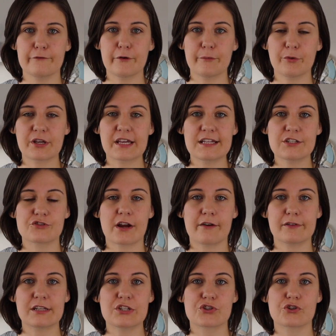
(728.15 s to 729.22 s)
For booking
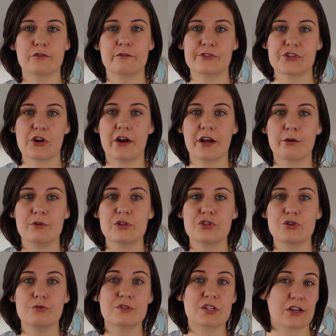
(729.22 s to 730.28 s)
travel insurance, I always
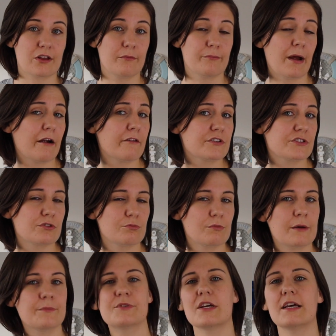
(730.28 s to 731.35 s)
use a comparison
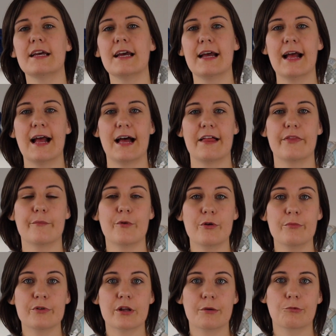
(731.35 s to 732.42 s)
website. At the
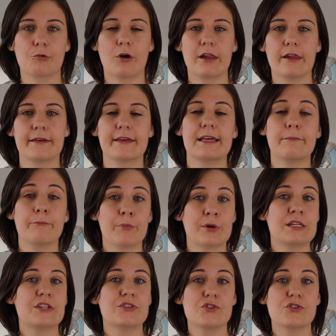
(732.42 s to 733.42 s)
moment, I'm quite liking Money